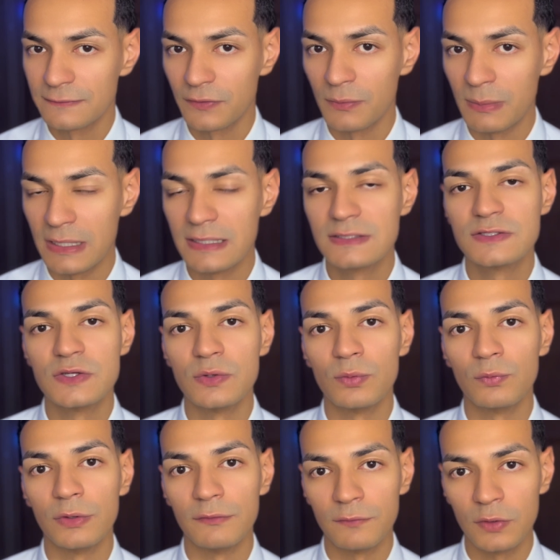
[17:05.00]
for me to
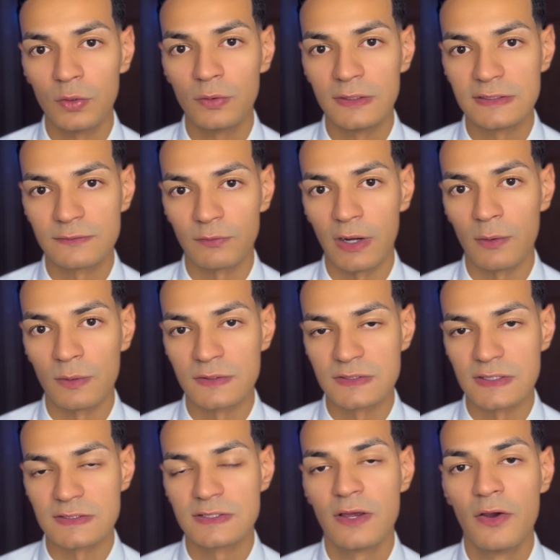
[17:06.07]
review these
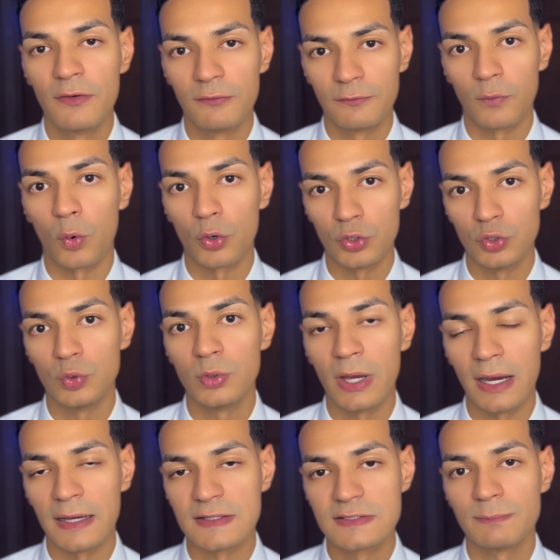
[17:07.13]
fragrances for you
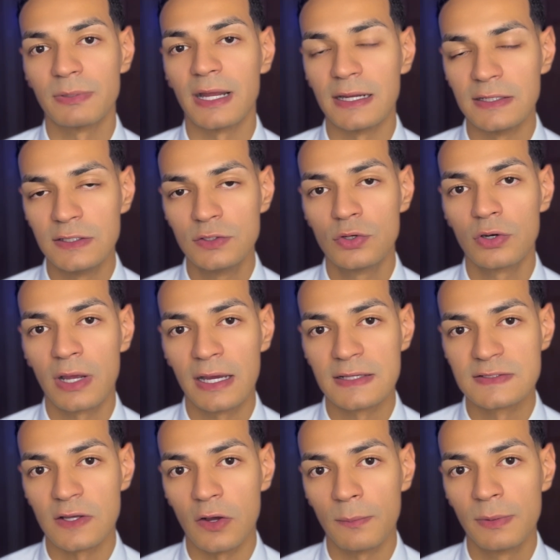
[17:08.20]
guys. But I need your
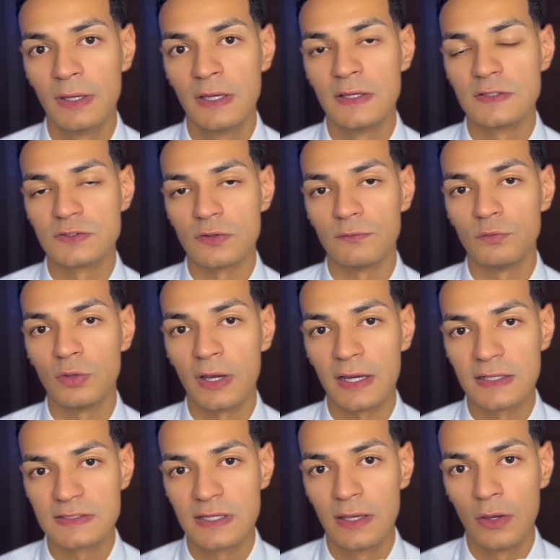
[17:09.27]
guys' help. So if you
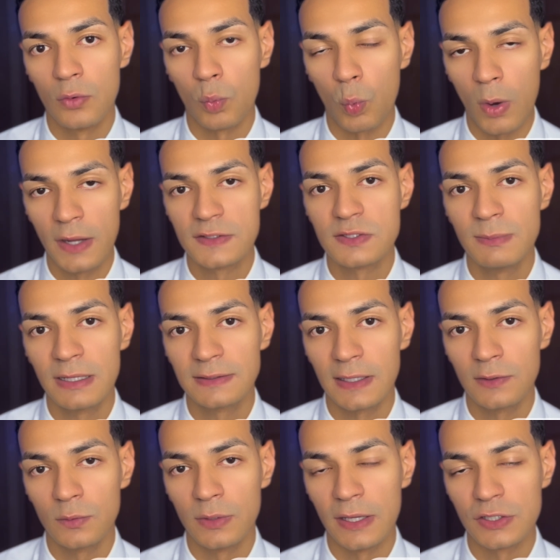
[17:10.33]
guys want to make
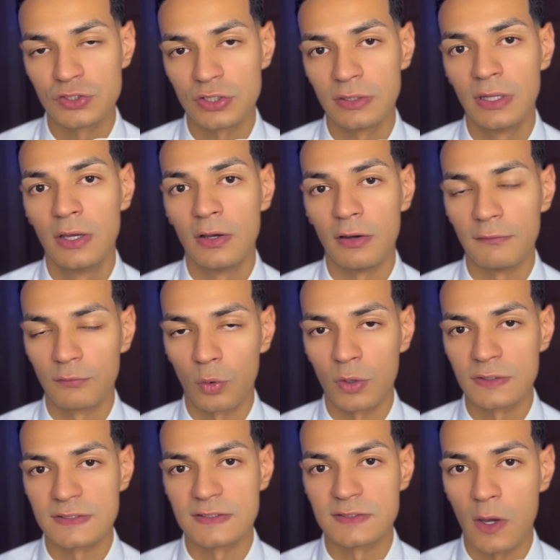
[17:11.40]
that donation, of
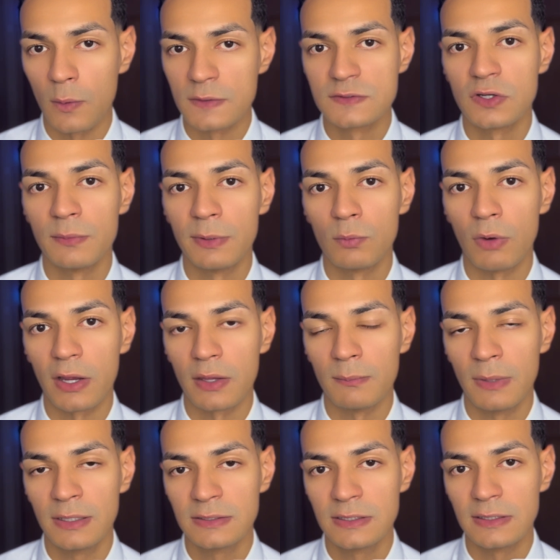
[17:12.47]
course, it's always going to be
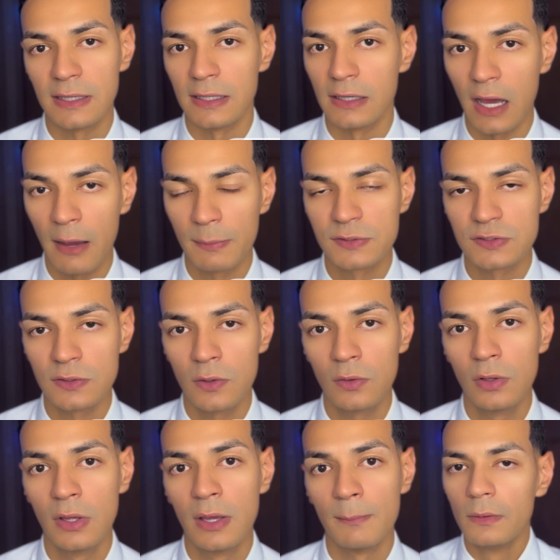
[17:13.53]
recommended and
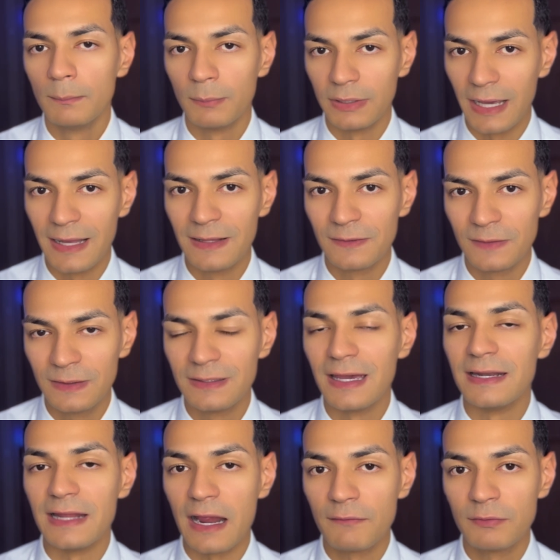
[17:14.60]
optional. But anything
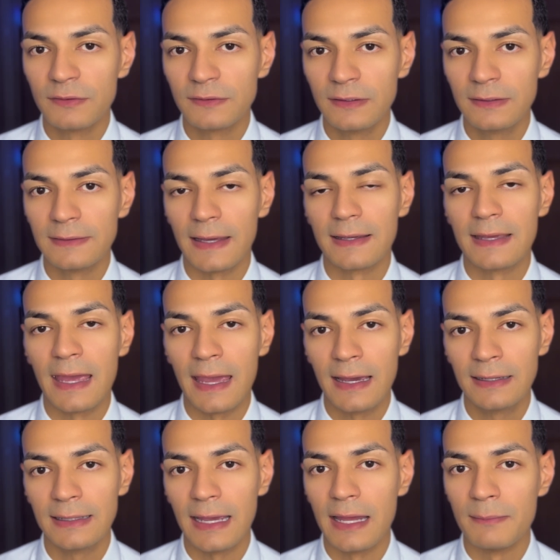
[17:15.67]
and everything that
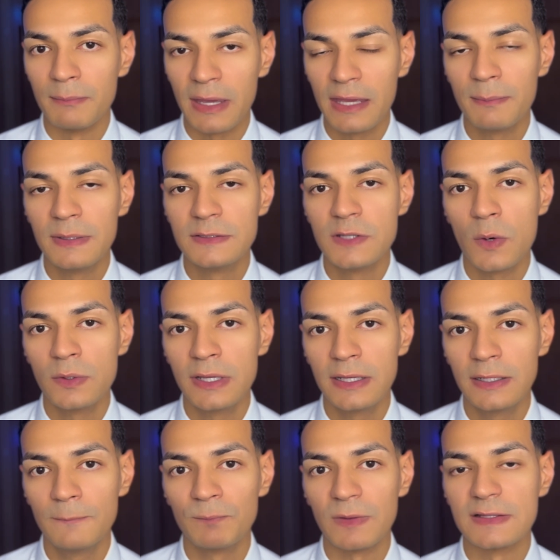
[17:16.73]
can and may be
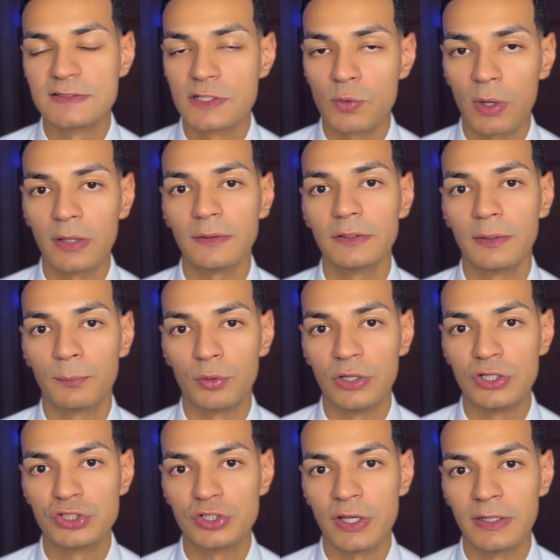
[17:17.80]
donated is greatly
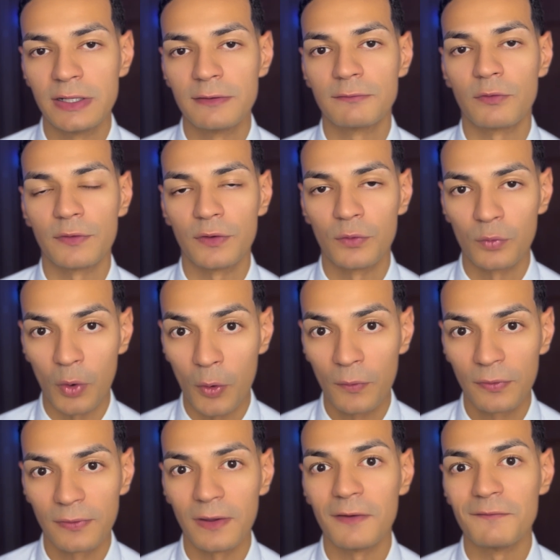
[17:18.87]
appreciated for the
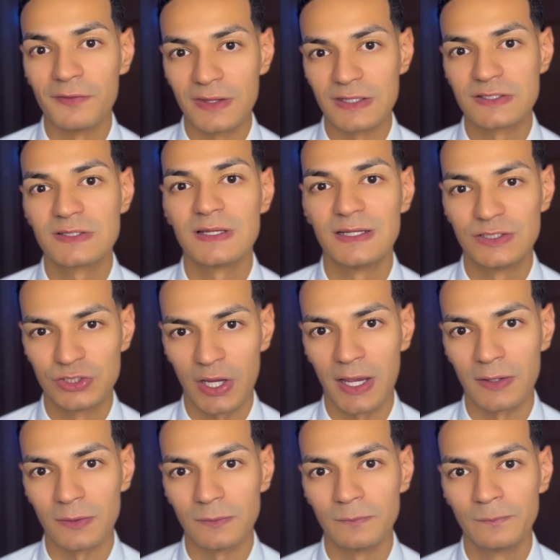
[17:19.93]
growth of this
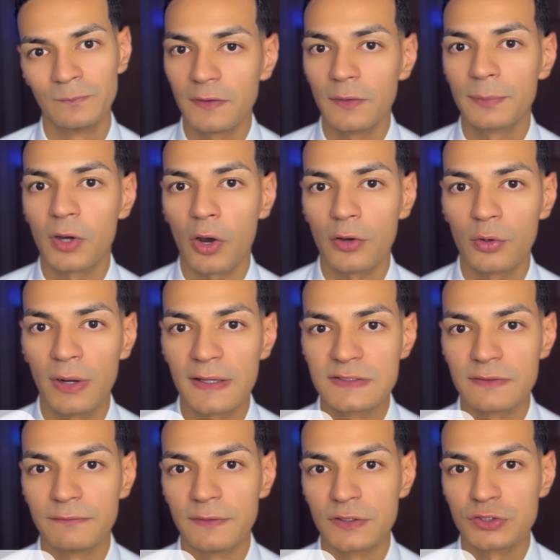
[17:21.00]
channel.
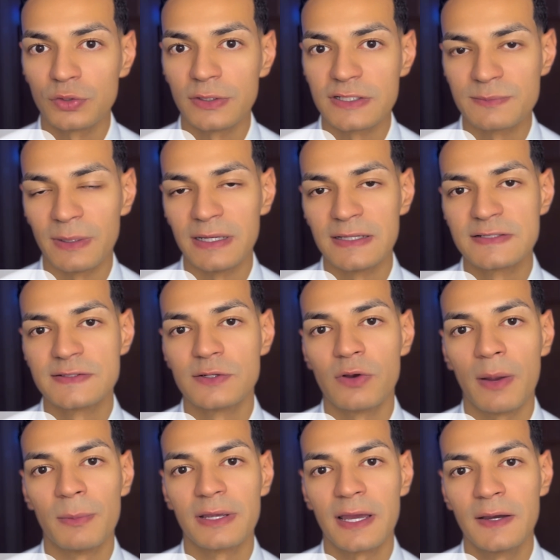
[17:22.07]
PhillipCarterXOfficial is my
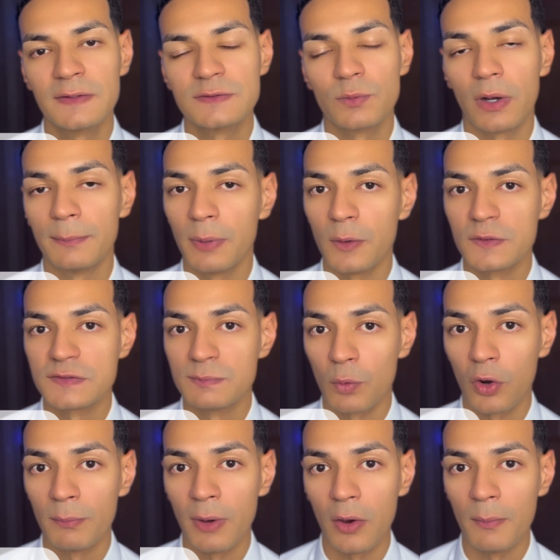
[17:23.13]
Instagram account where I post
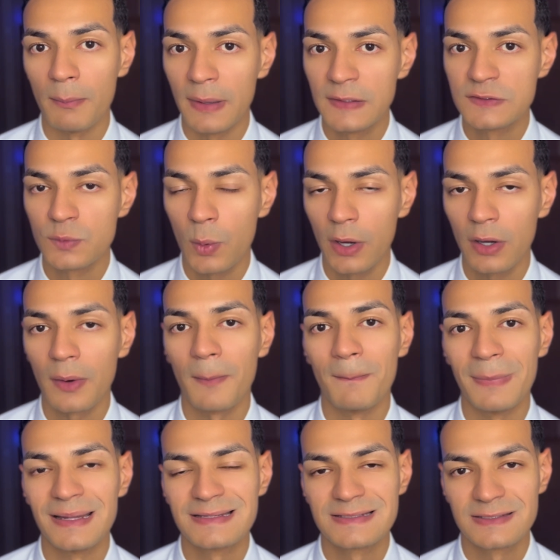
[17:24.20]
more about menswear,
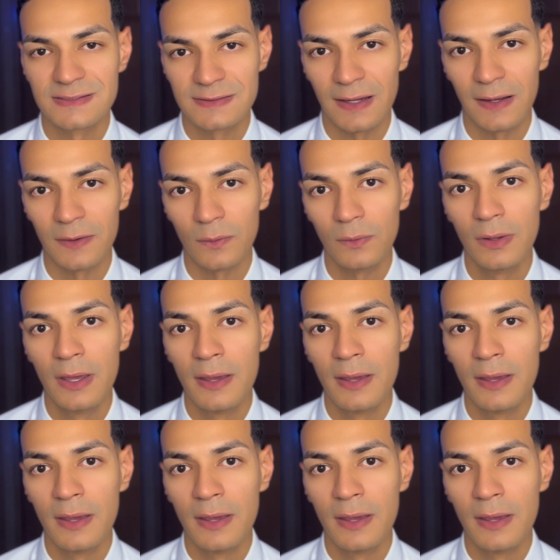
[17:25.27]
men's style,